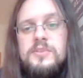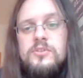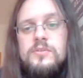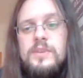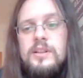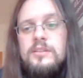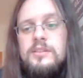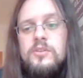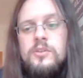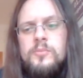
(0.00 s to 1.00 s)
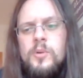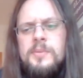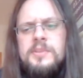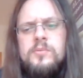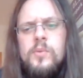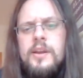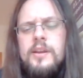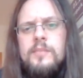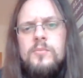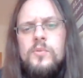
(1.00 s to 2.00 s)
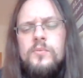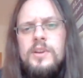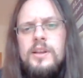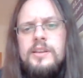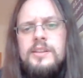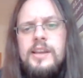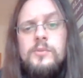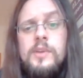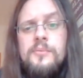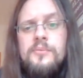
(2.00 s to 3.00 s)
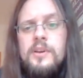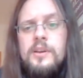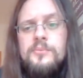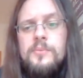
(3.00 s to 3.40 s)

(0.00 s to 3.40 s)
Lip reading: Well, you could probably try a move like knight to f5,